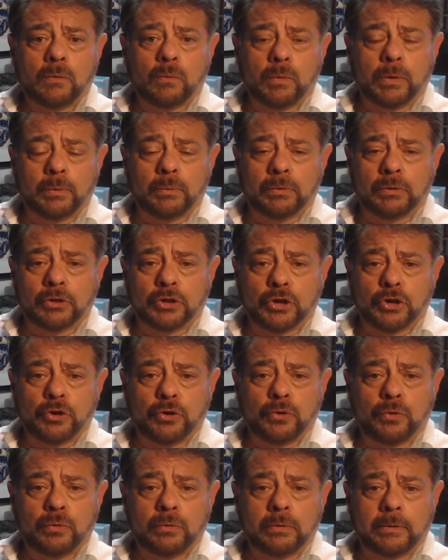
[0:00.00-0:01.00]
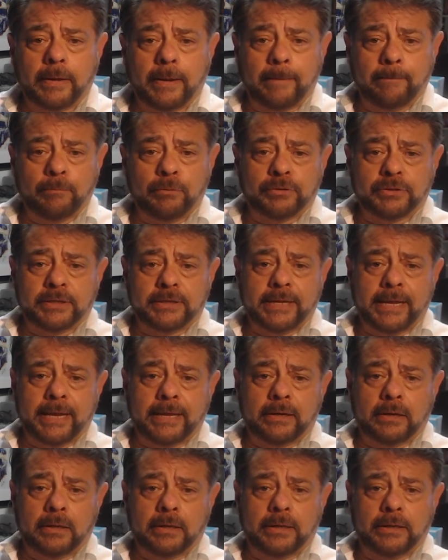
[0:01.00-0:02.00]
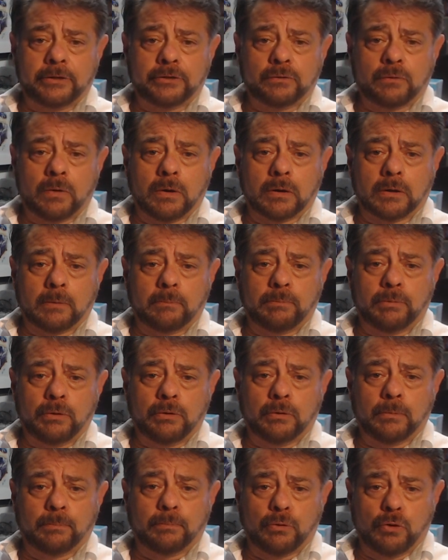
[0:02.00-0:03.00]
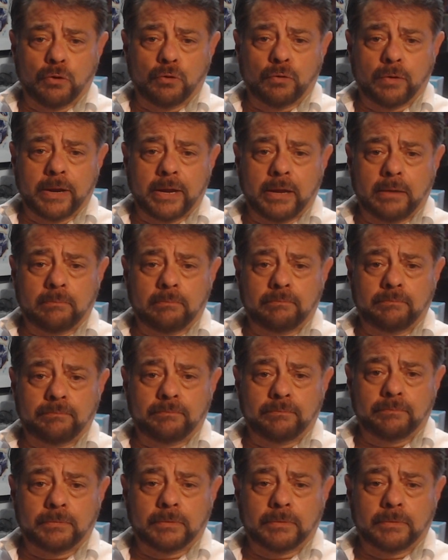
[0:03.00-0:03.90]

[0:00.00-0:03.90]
We will go input the data into our computer program